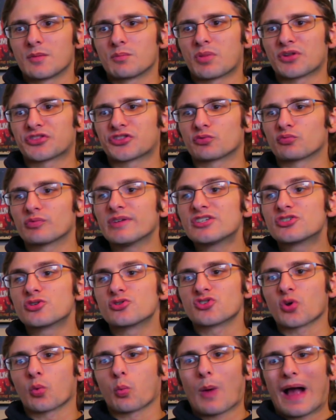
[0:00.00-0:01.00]
But the
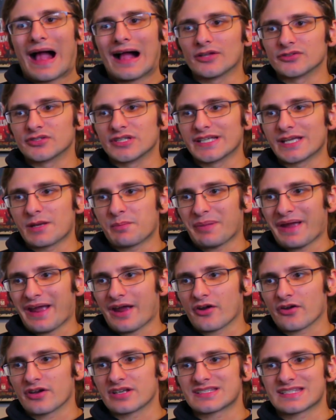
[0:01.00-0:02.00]
reshoots are wildly
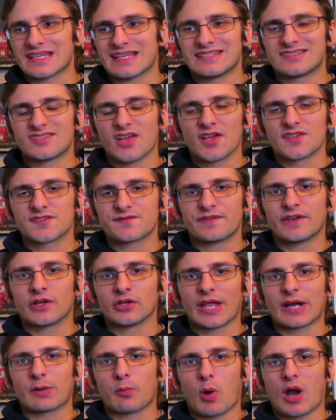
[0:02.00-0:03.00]
apparent. It does feel
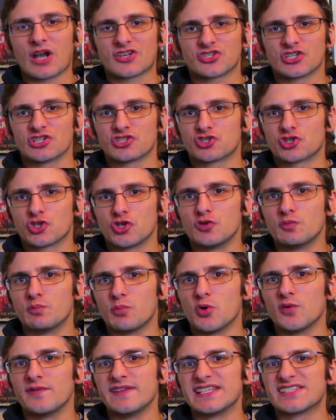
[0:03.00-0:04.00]
like watching two
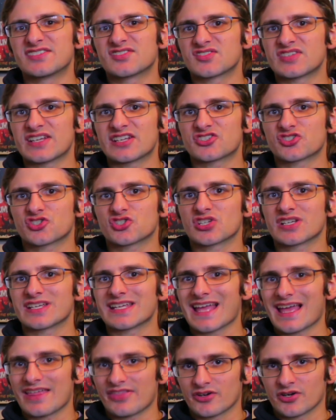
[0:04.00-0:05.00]
movies stitched
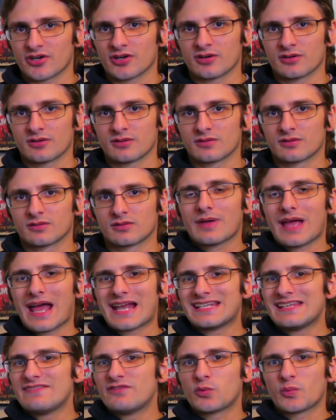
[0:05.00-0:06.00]
together.
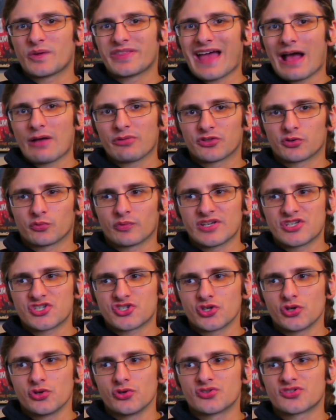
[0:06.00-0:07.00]
And even without the
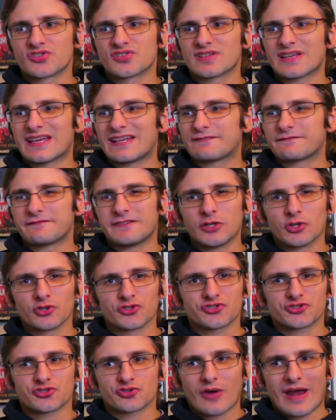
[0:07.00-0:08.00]
reshoots, it
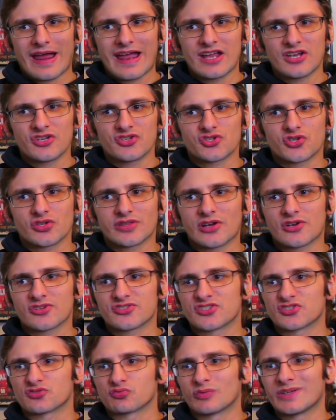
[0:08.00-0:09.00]
feels strange. There's
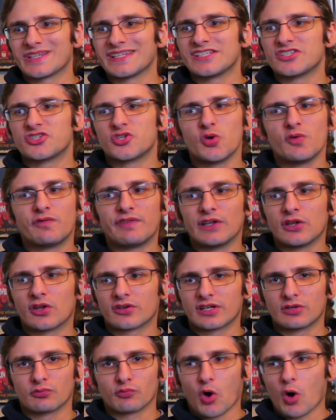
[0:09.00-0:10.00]
this really goofy
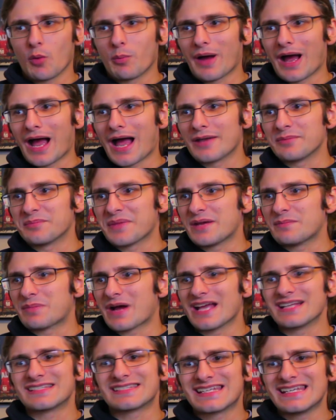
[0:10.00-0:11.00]
looking robot made
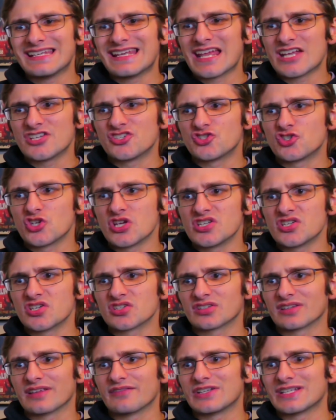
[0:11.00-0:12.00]
by a teenage
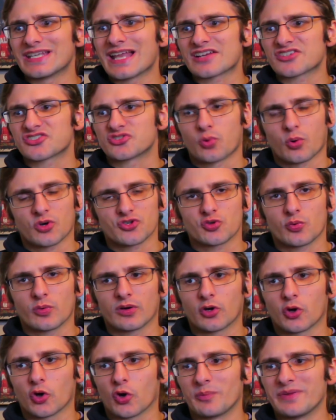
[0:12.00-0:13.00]
genius living next door to a
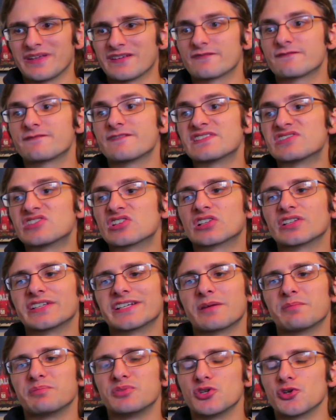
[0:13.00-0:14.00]
girl being
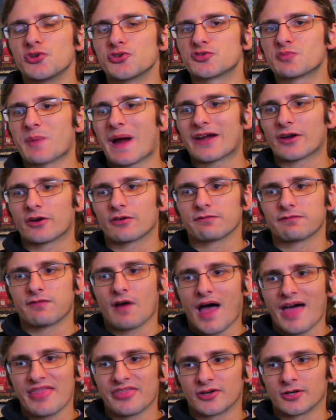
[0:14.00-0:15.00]
physically abused by her
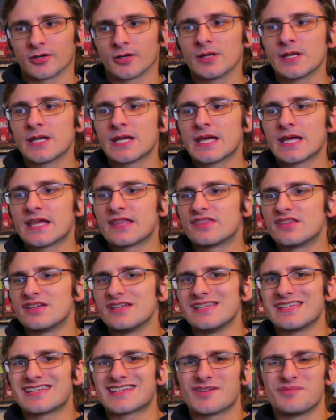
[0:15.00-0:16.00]
father.
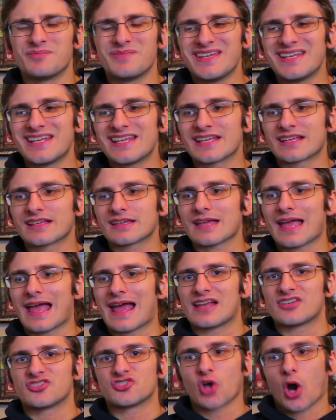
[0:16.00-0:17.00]
The comedic
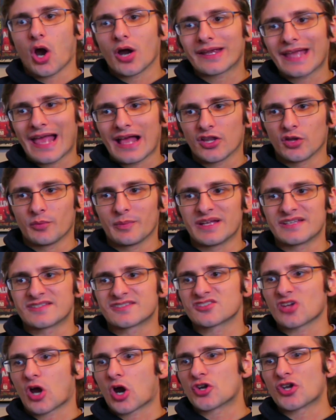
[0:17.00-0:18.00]
and dark
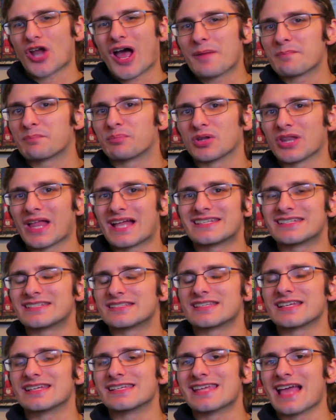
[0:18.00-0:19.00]
elements are not
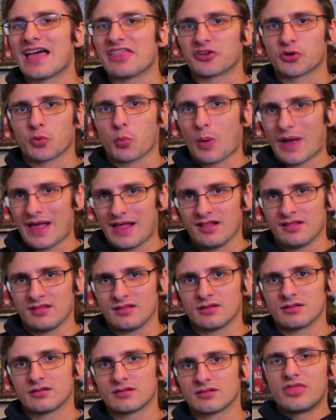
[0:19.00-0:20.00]
blended together well.
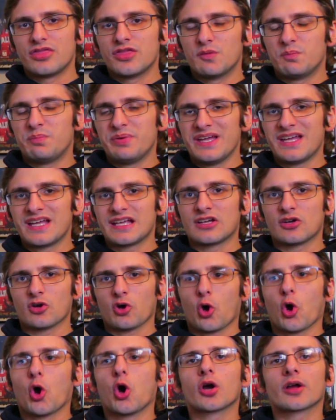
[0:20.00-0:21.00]
The big
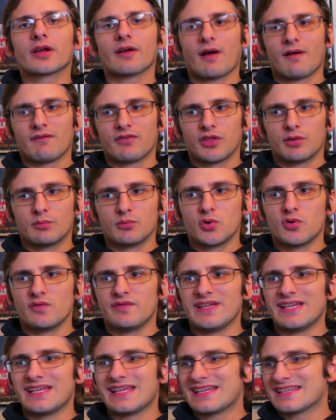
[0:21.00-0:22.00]
hook of the
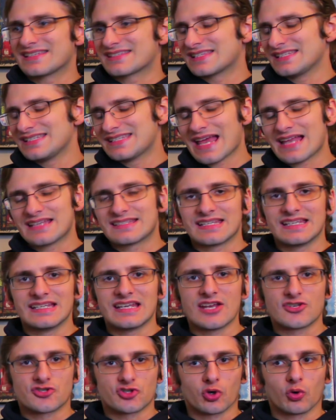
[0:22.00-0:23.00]
movie is the dead
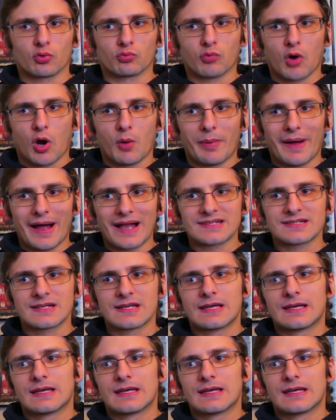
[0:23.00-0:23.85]
teenage girl robot.